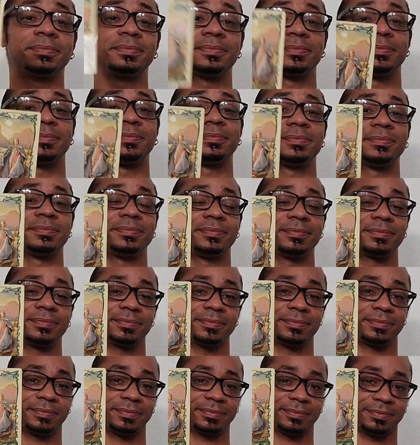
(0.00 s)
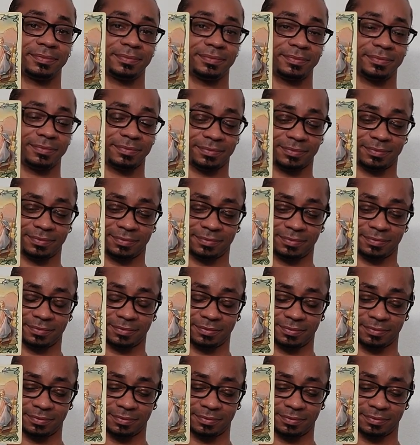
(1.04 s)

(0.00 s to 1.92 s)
[no speech]